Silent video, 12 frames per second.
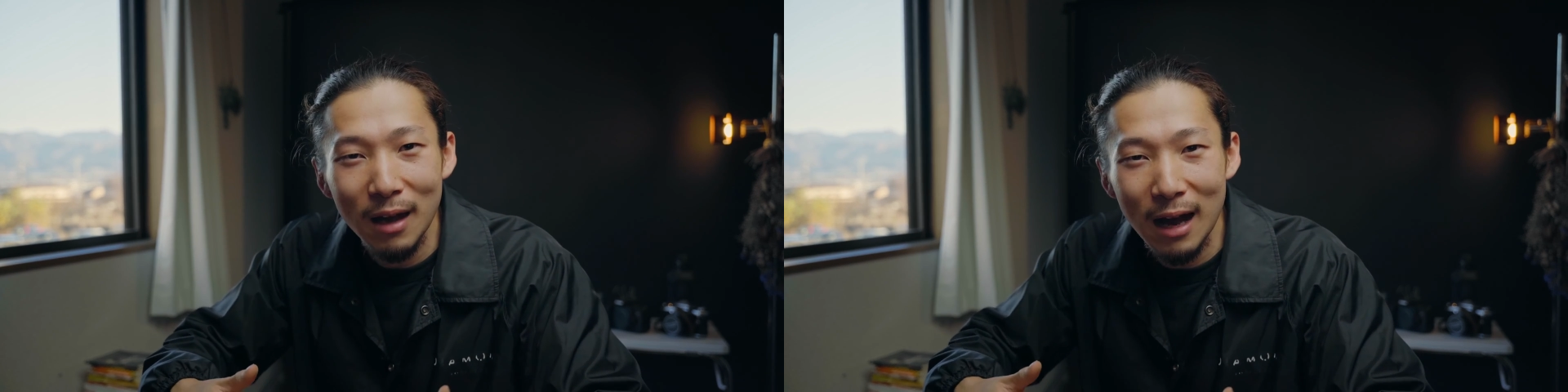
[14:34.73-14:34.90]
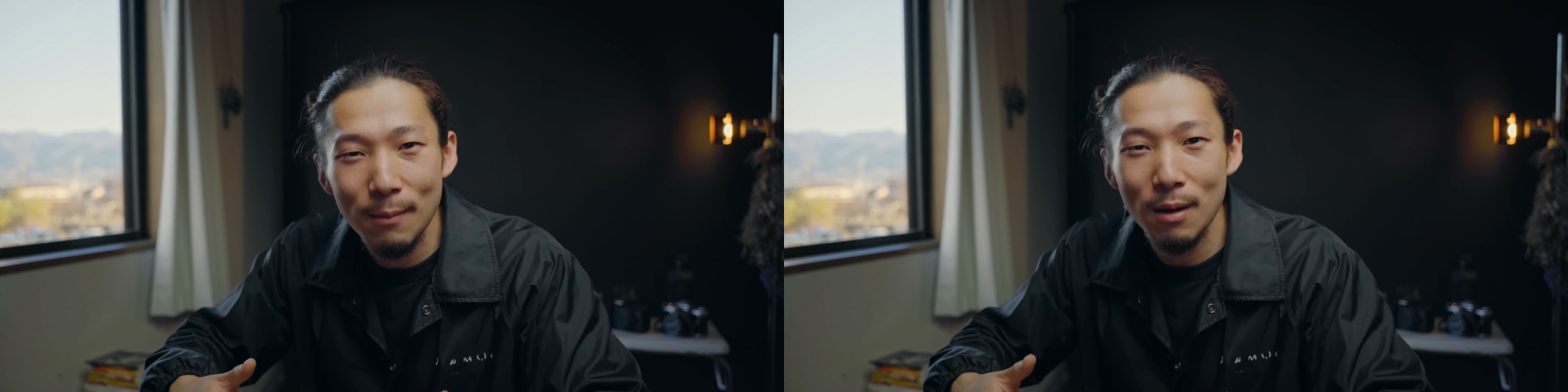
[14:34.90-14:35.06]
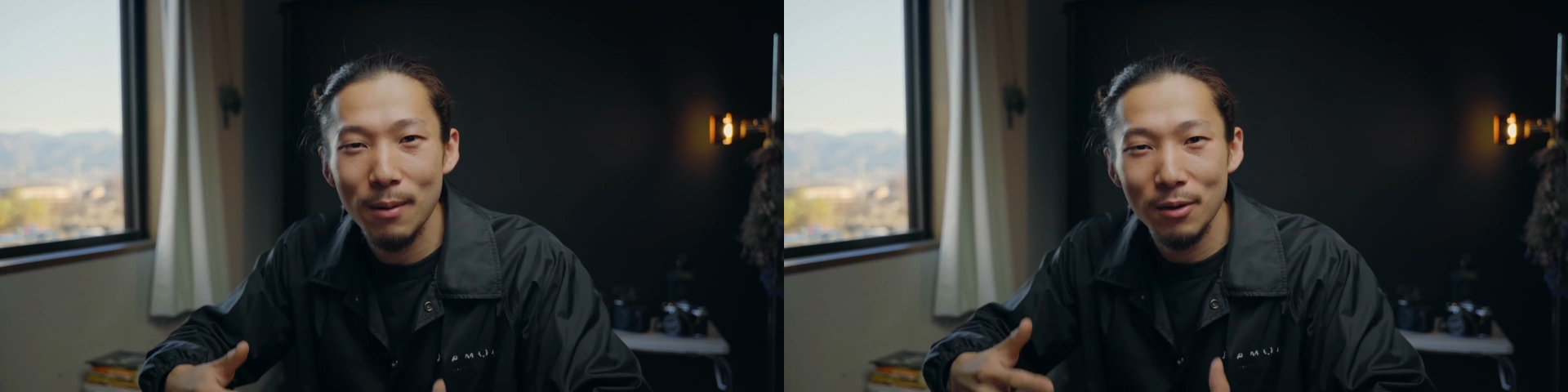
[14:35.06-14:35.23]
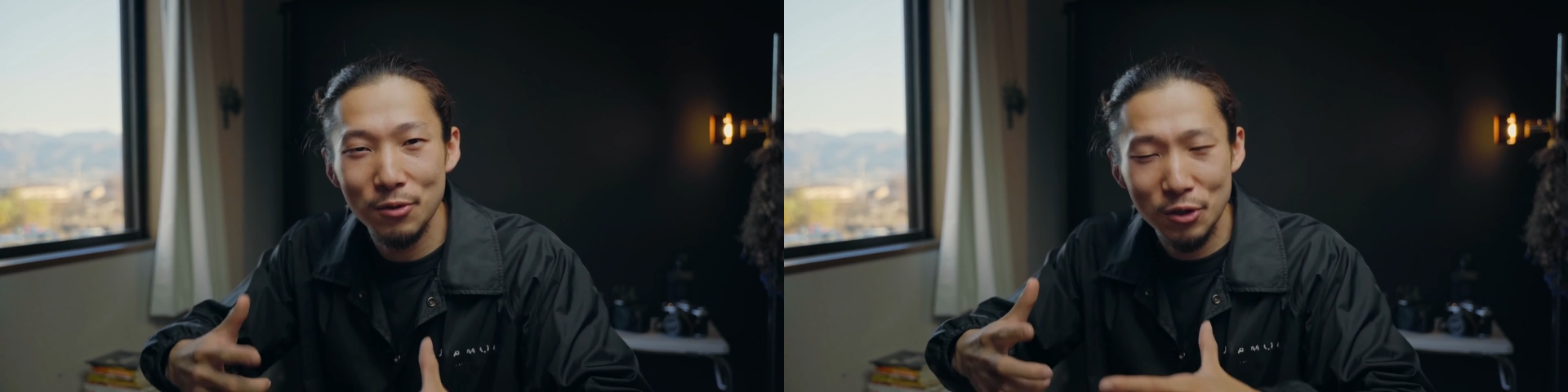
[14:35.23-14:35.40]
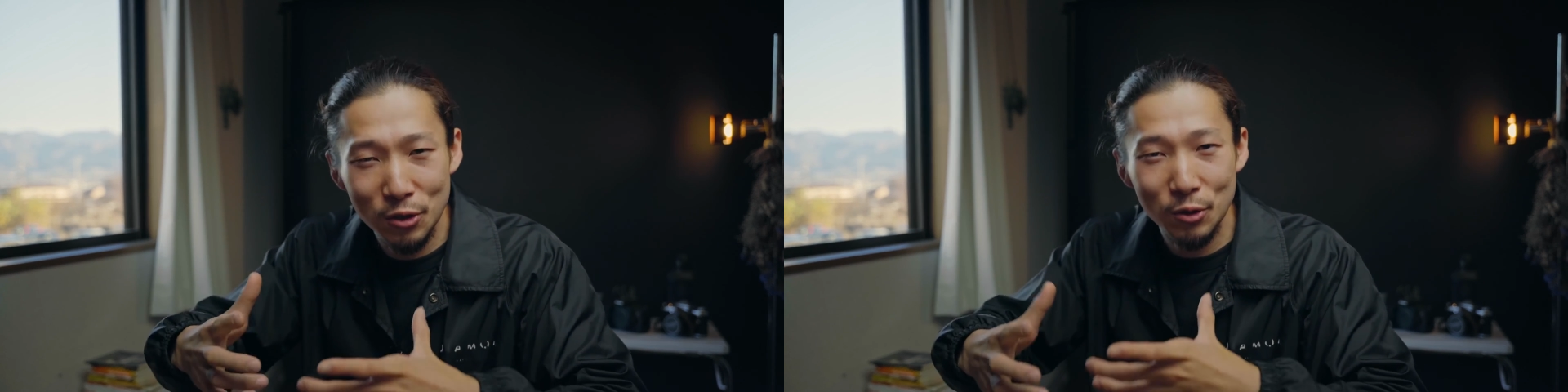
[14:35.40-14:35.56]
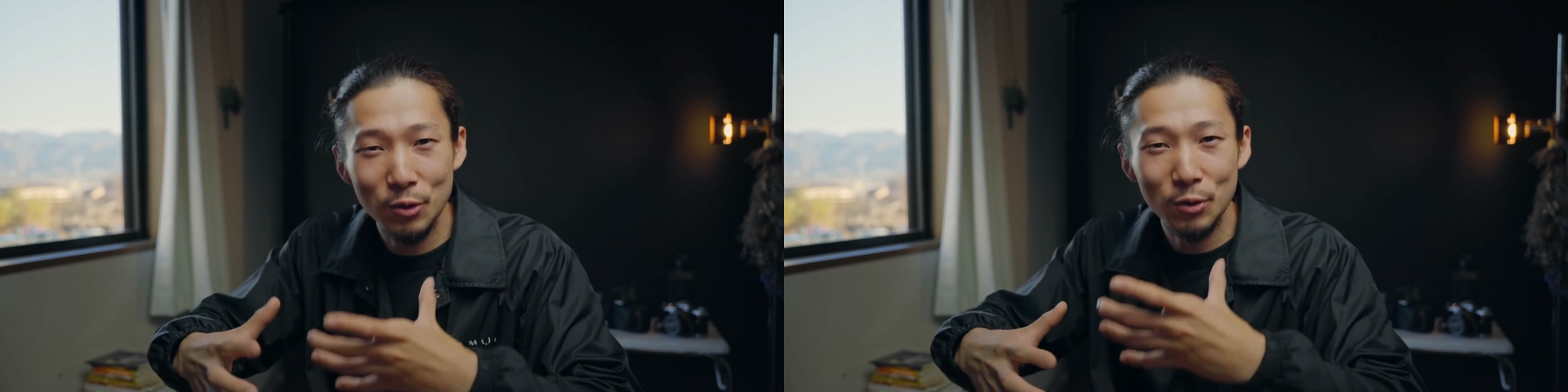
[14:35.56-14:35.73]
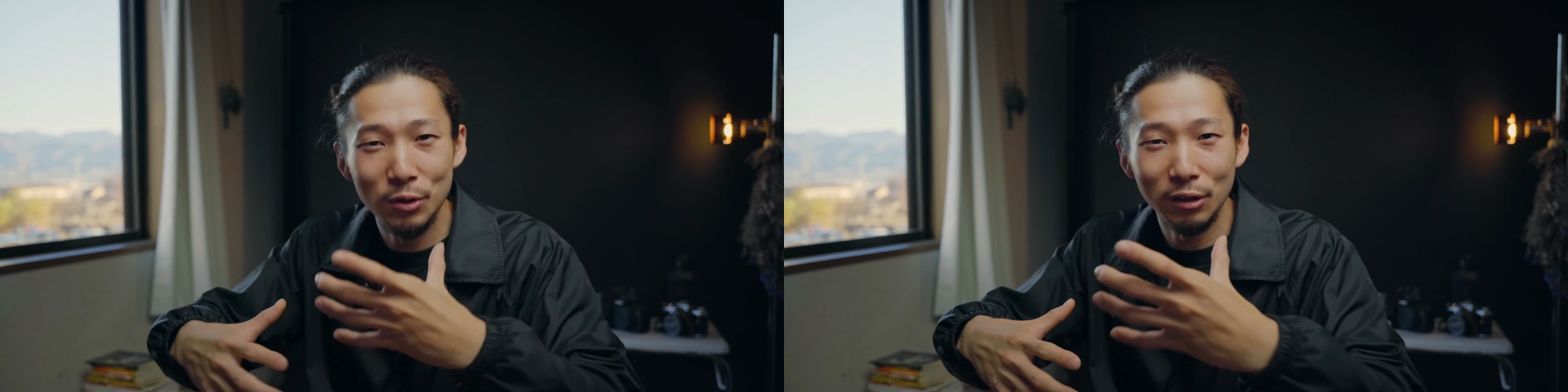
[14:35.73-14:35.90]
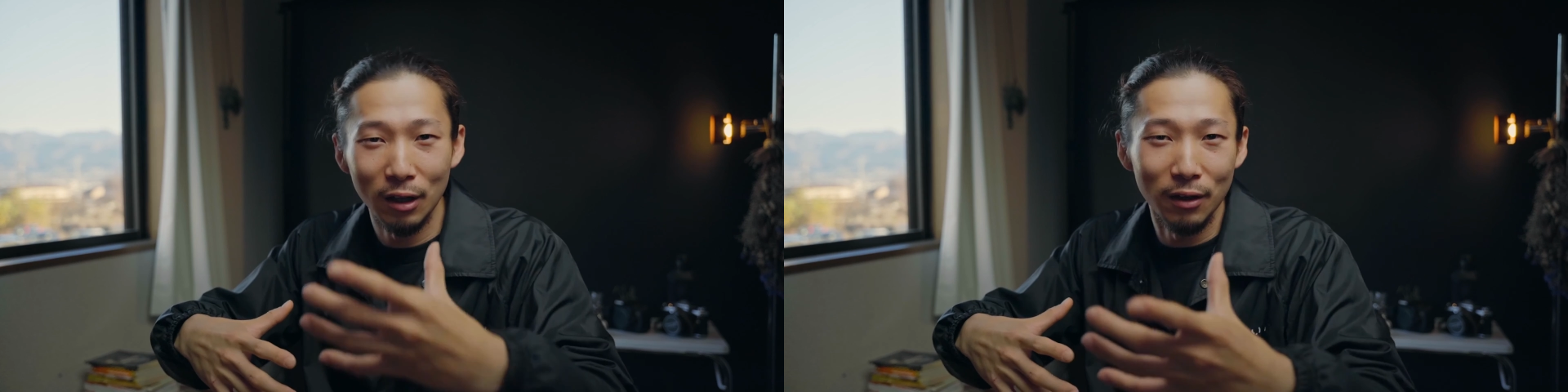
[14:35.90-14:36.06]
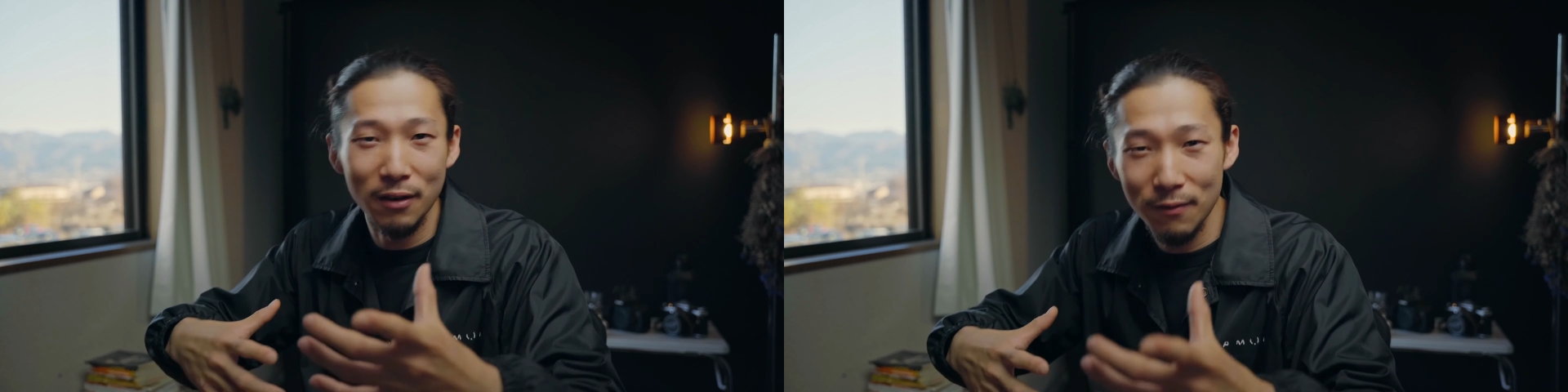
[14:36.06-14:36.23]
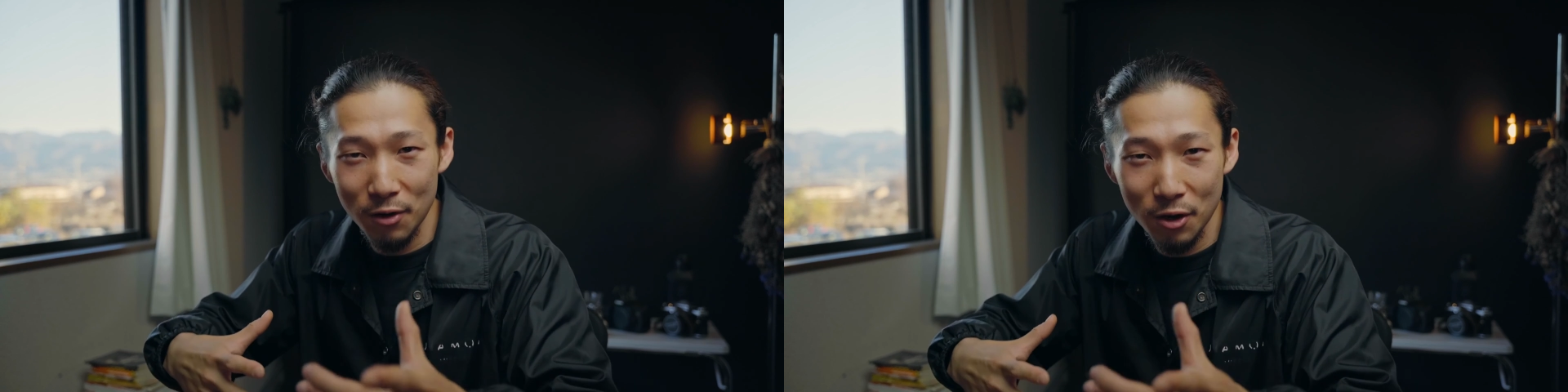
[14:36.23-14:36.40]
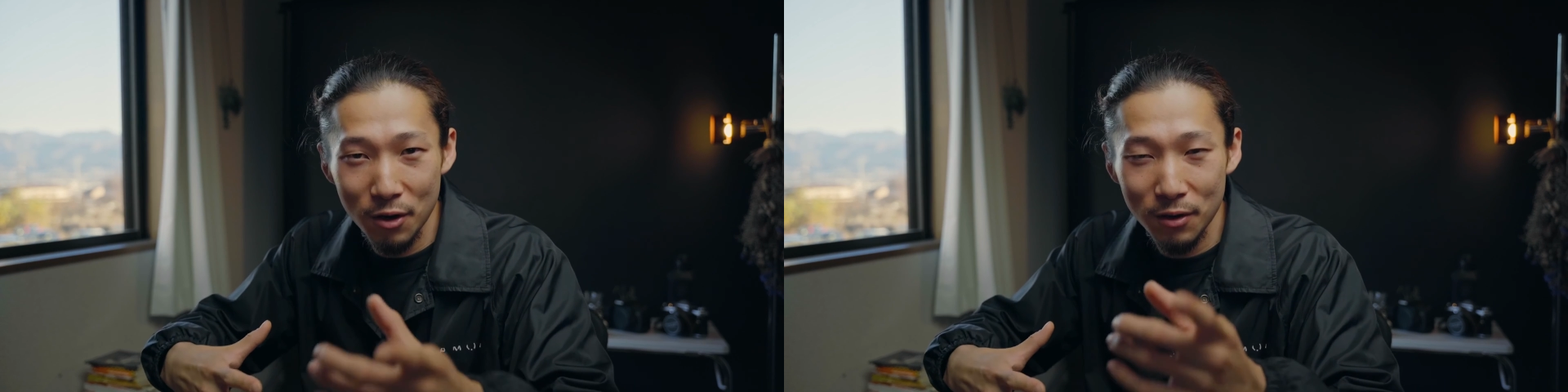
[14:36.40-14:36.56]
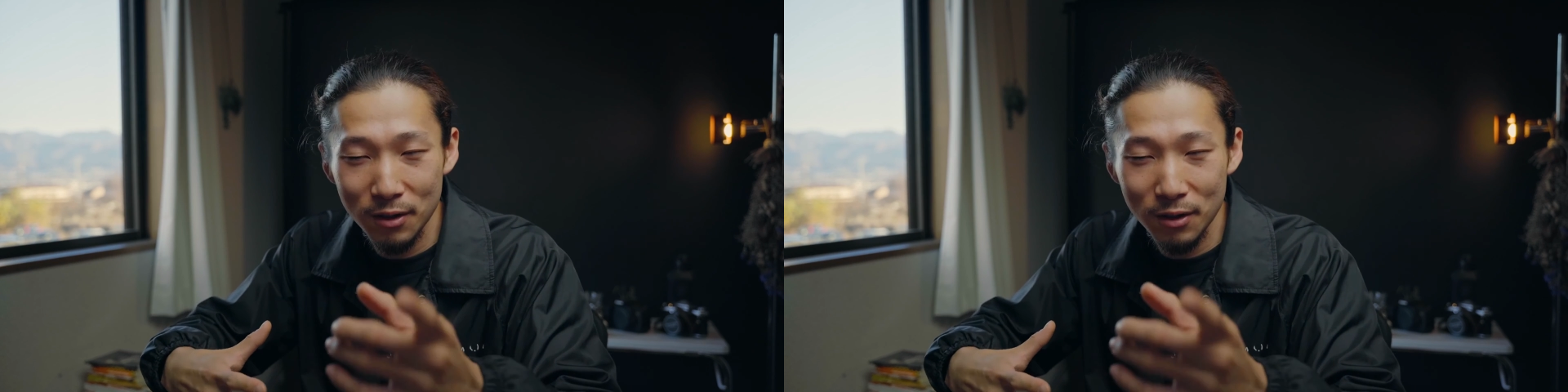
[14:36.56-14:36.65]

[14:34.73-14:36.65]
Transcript: I'm about to deliver